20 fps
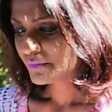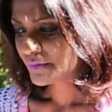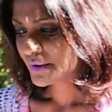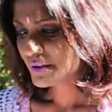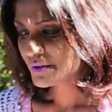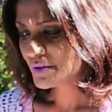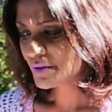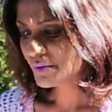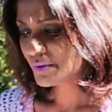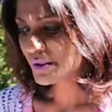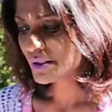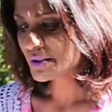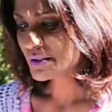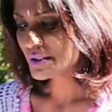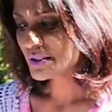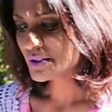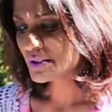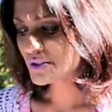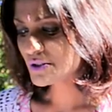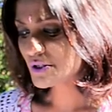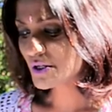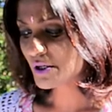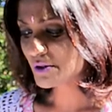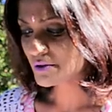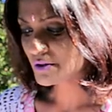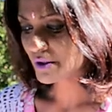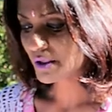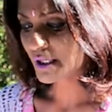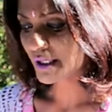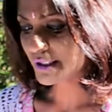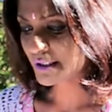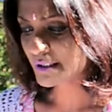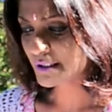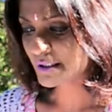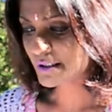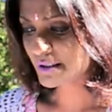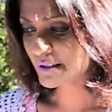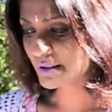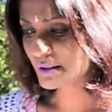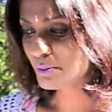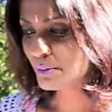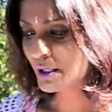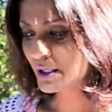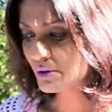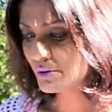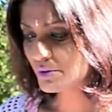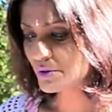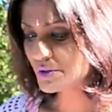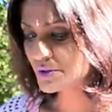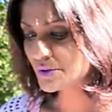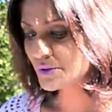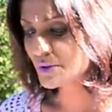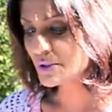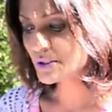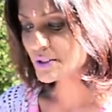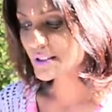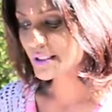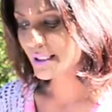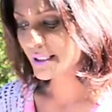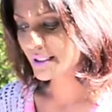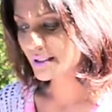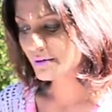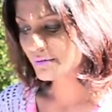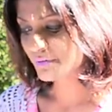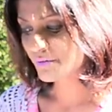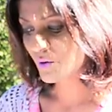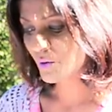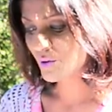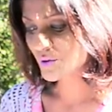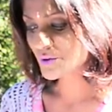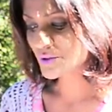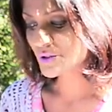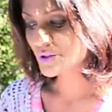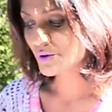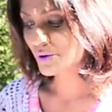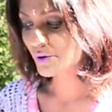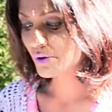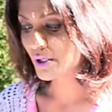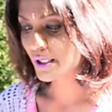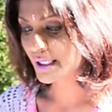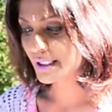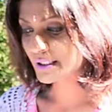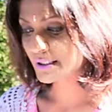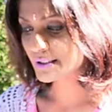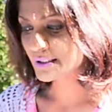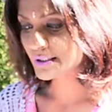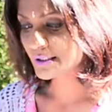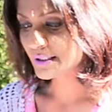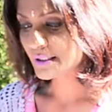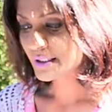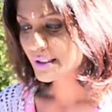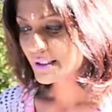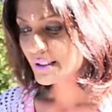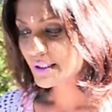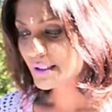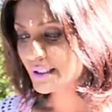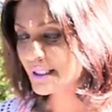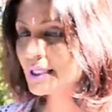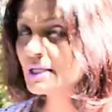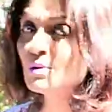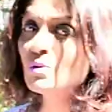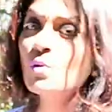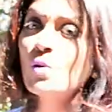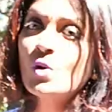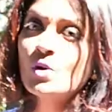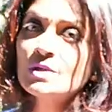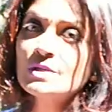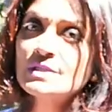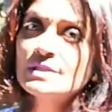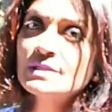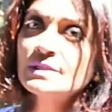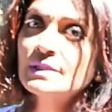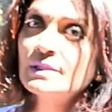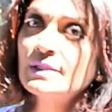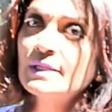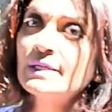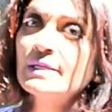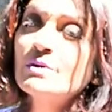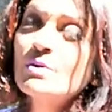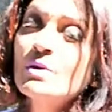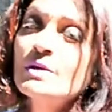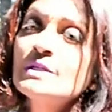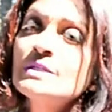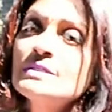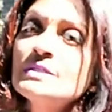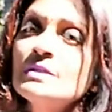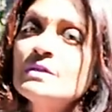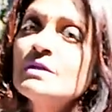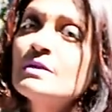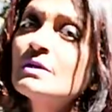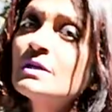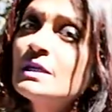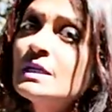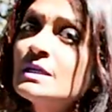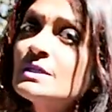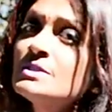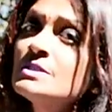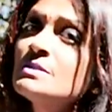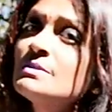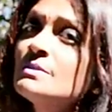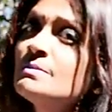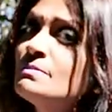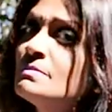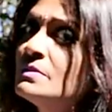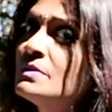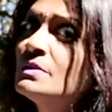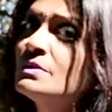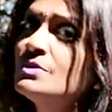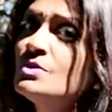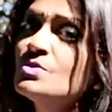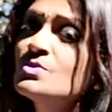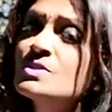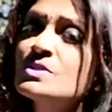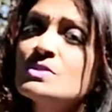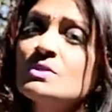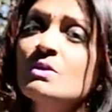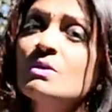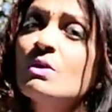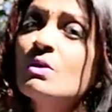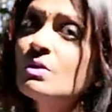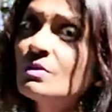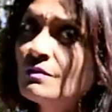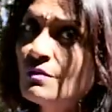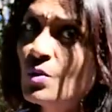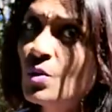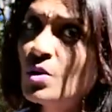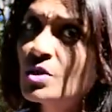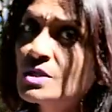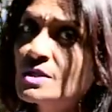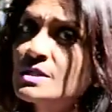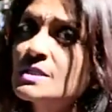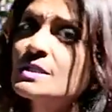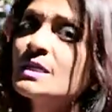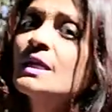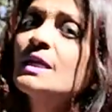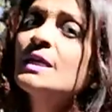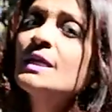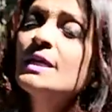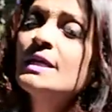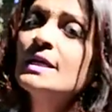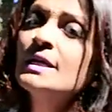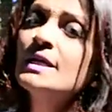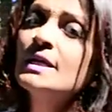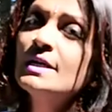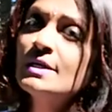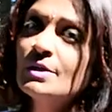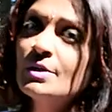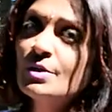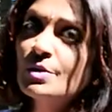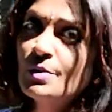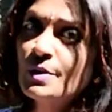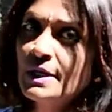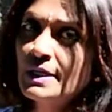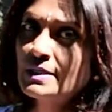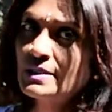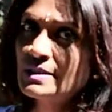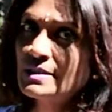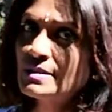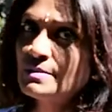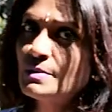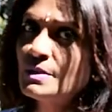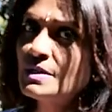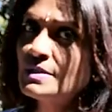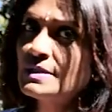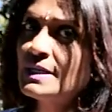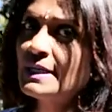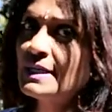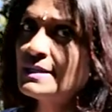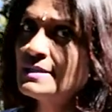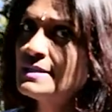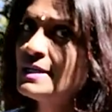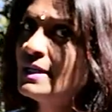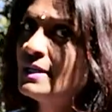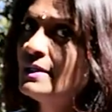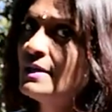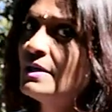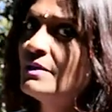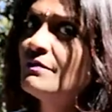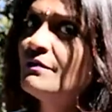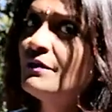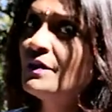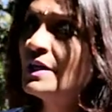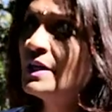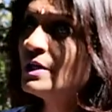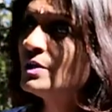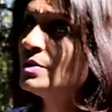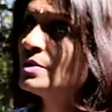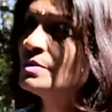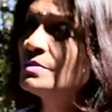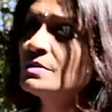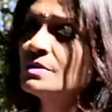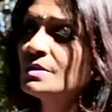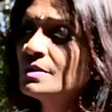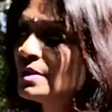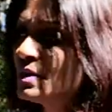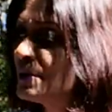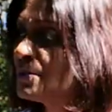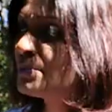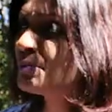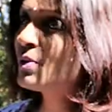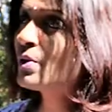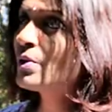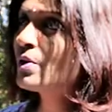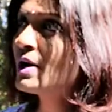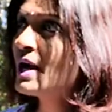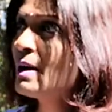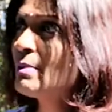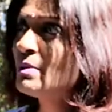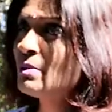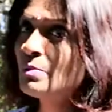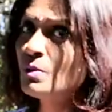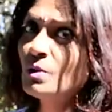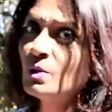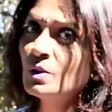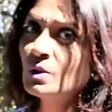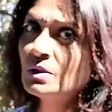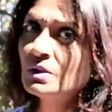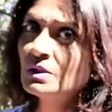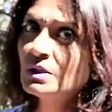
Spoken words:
So this is chastolite, the main crystals, and of course staurolite and quartz. According to Nicola, she uses a lot of quartz in her grids because, like I said, they are very good programmable